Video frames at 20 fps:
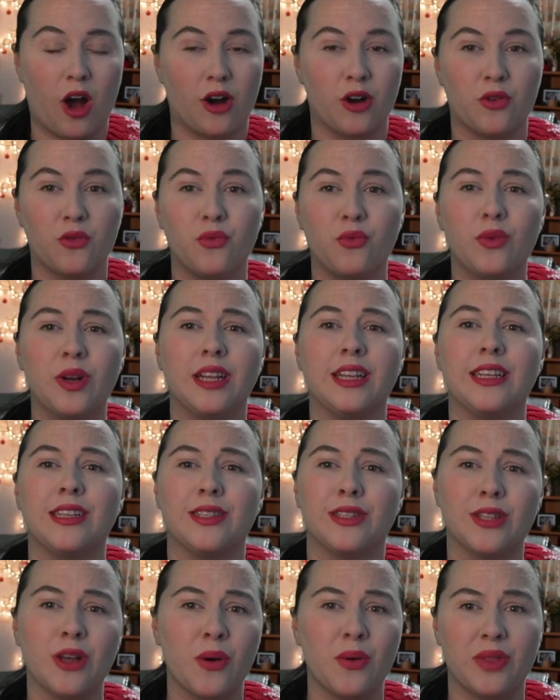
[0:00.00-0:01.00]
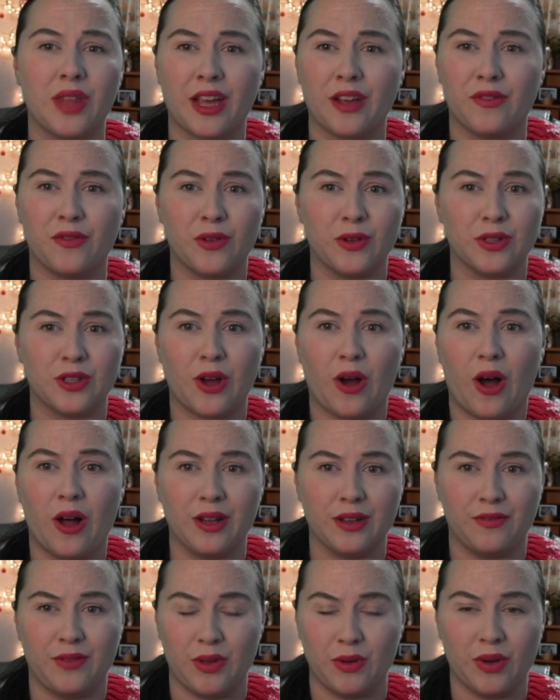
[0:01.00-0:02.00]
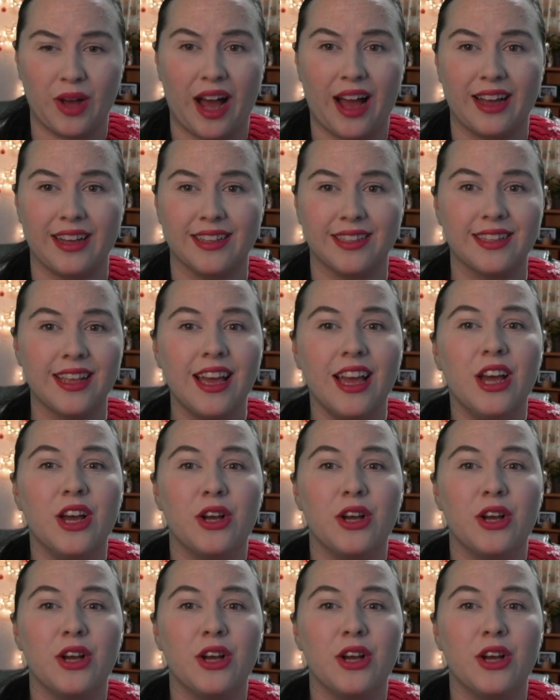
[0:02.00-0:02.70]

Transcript: are really so thankful to all of you guys